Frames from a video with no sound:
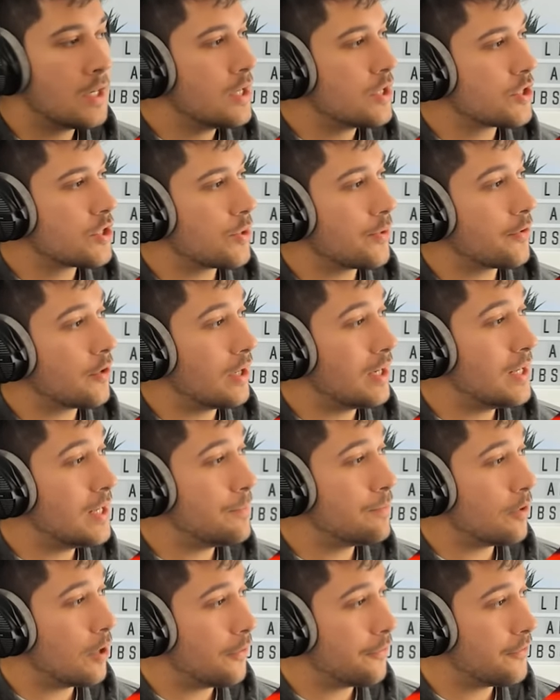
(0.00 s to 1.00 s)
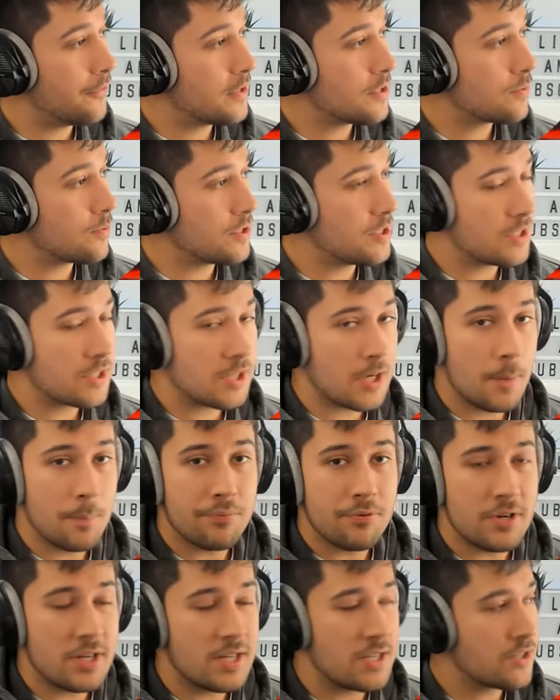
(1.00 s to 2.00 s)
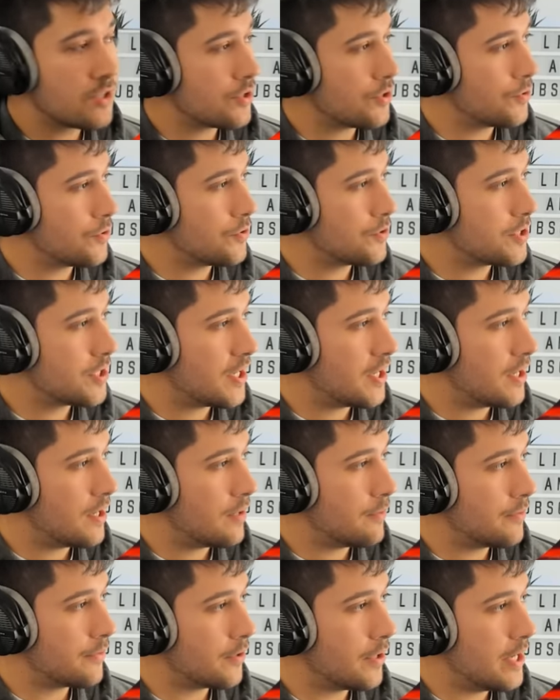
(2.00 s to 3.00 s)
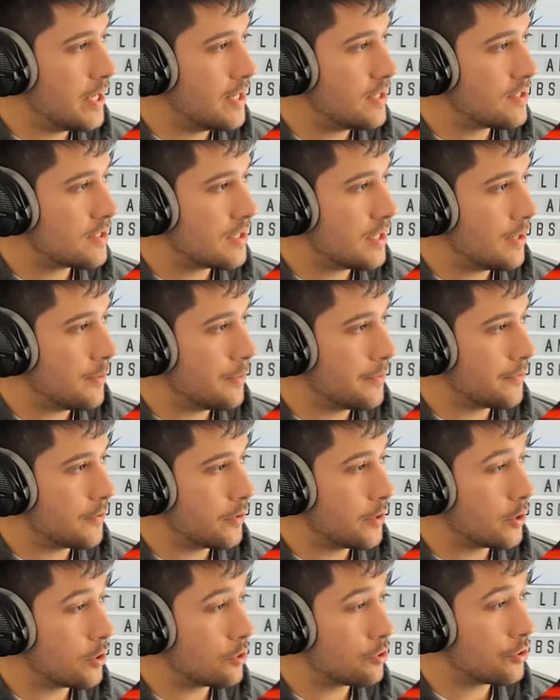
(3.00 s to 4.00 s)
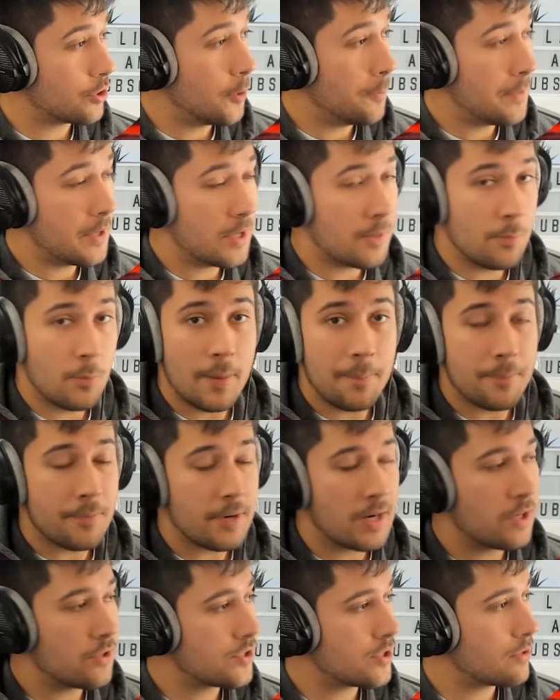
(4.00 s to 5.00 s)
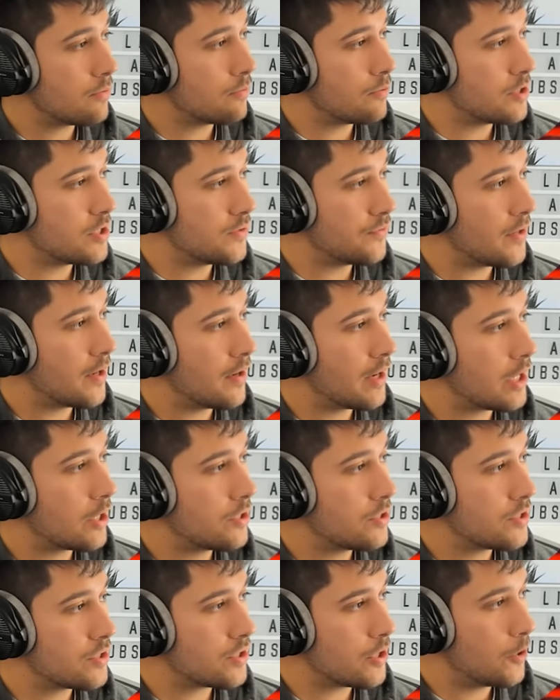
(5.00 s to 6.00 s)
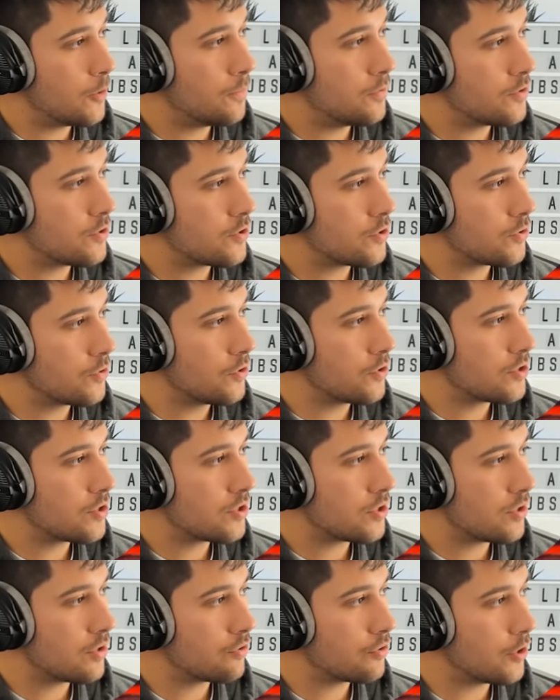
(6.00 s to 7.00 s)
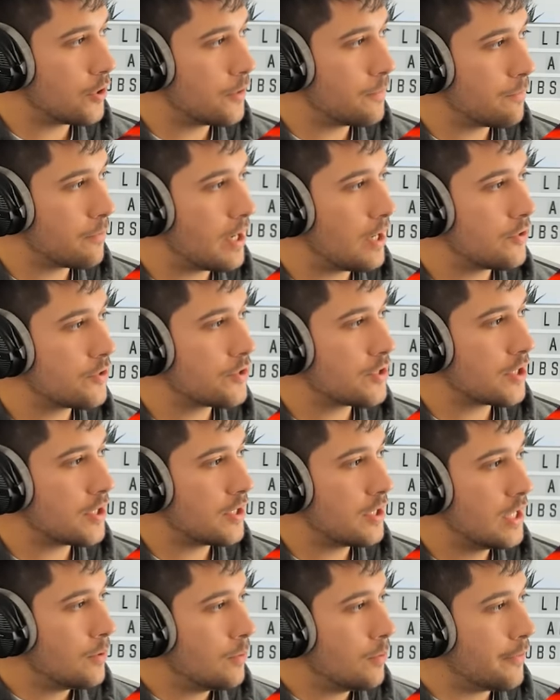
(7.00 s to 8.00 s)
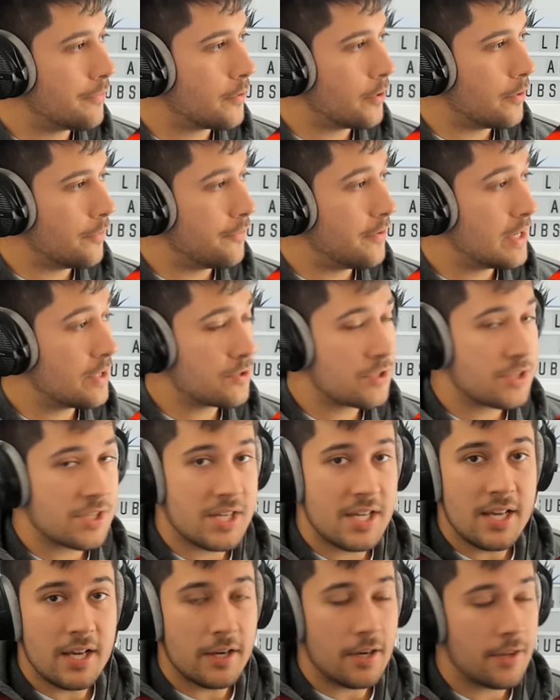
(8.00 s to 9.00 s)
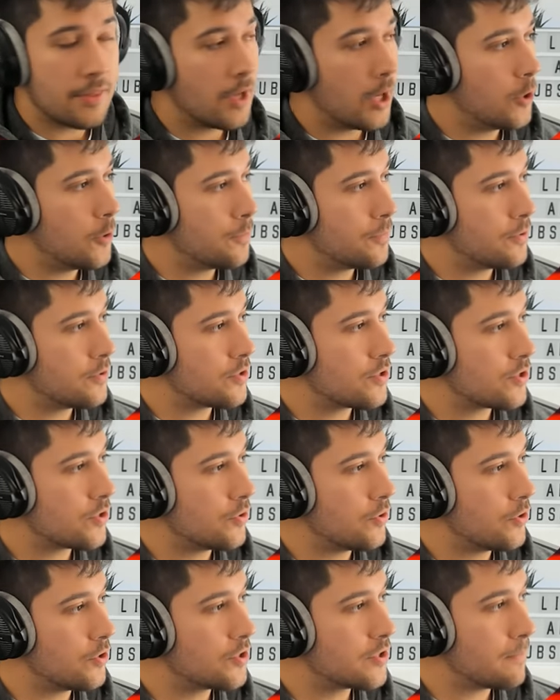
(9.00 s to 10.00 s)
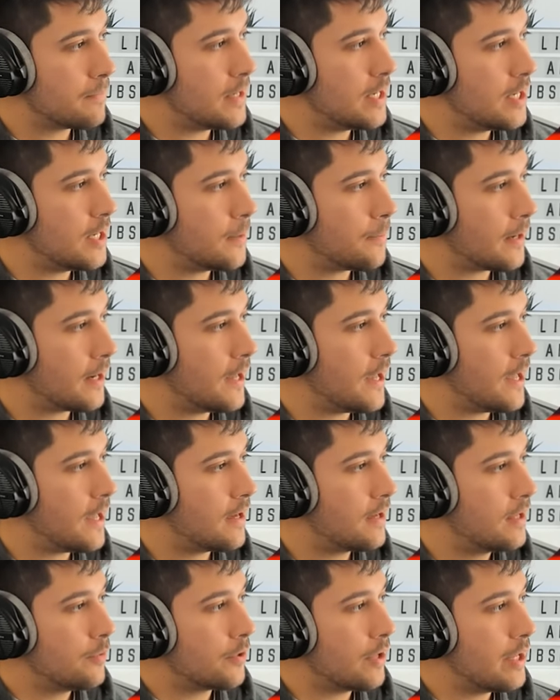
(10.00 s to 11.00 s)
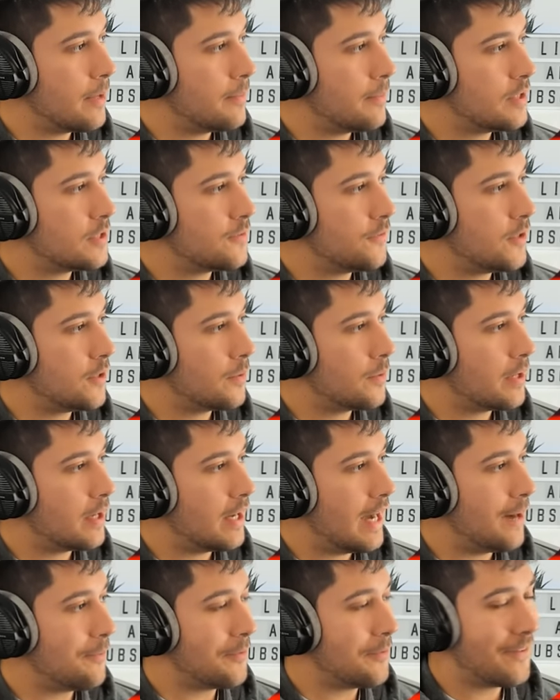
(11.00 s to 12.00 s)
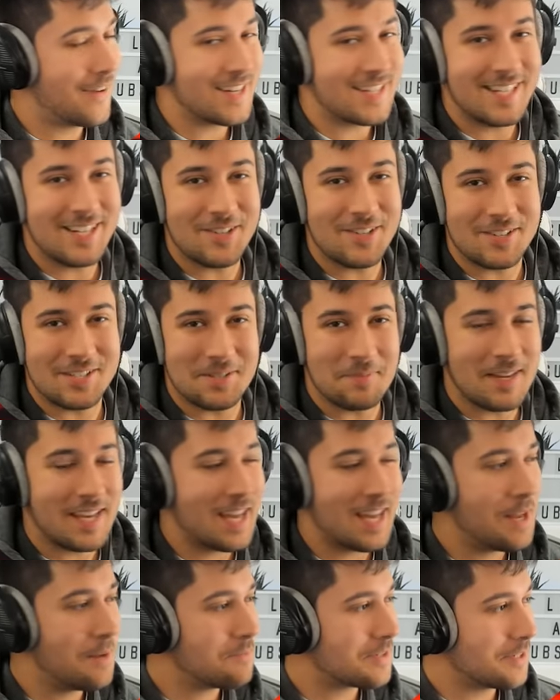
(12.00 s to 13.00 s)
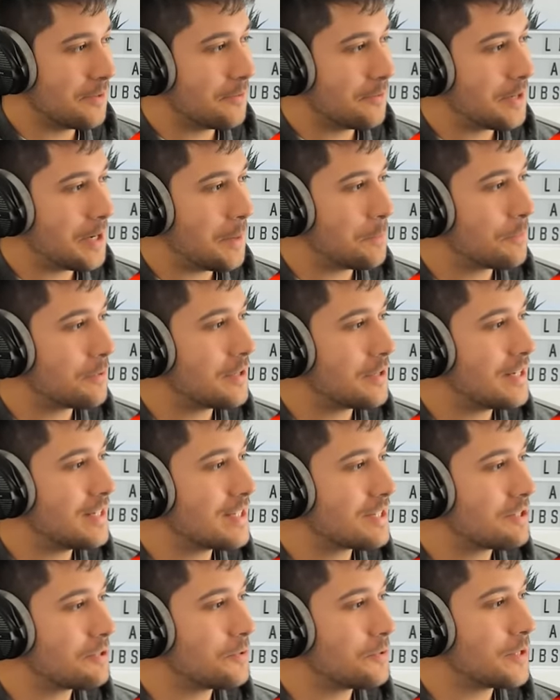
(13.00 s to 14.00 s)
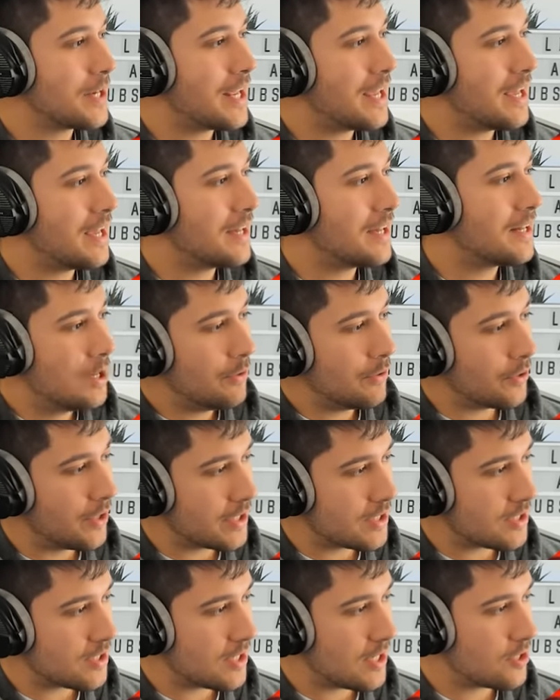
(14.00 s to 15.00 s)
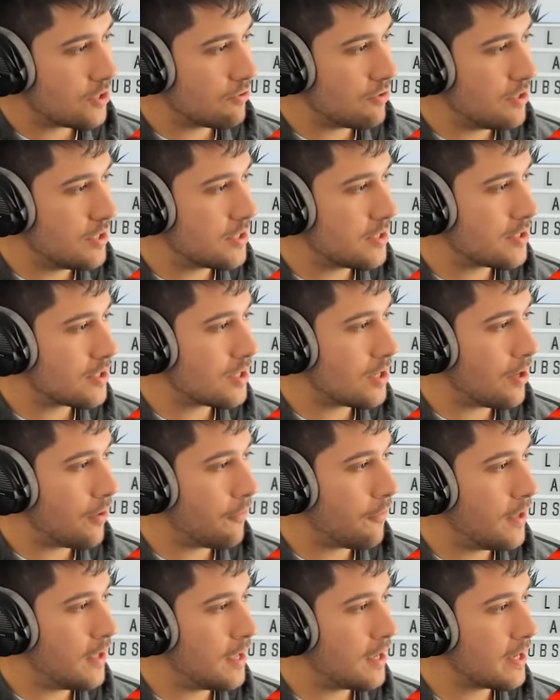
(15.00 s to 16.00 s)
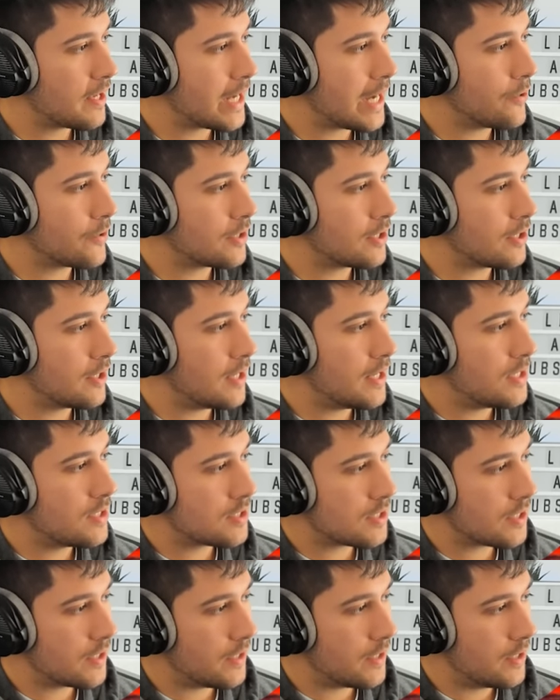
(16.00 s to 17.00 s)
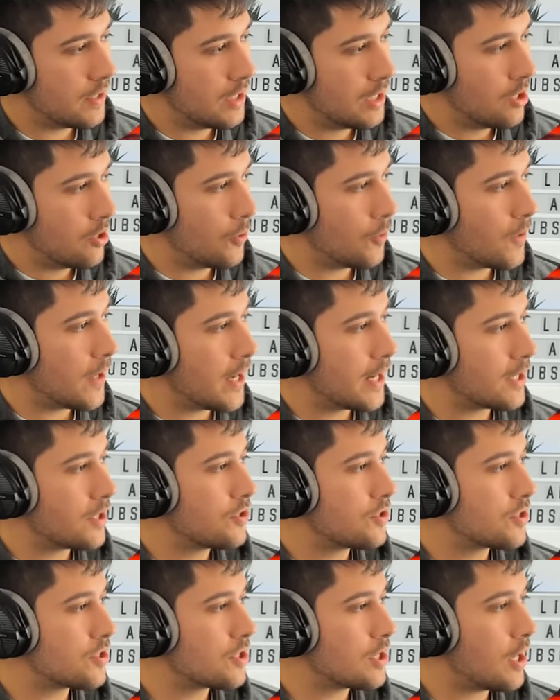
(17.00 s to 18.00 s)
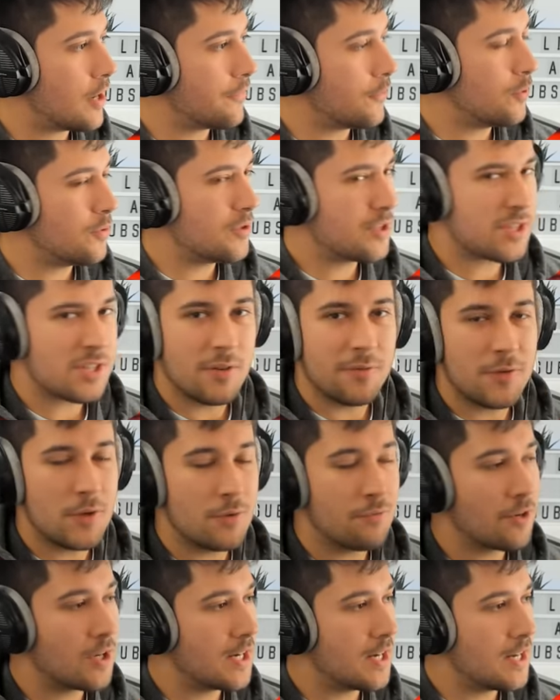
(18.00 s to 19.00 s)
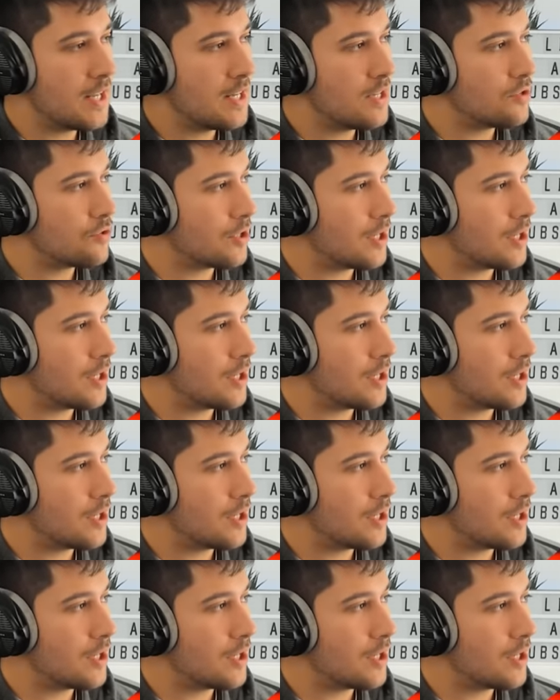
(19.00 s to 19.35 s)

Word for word: So we've got LibreOffice, which has come pre-installed here. We've got internet. We've got the Chromium web browser, which is very good. Open source Chrome browser. We've got V L C, another open source media player. We've got image viewer, and we've actually got some games that have come pre-installed here. We've got accessories and stuff here, calculator, all that good stuff, all the stuff you really need,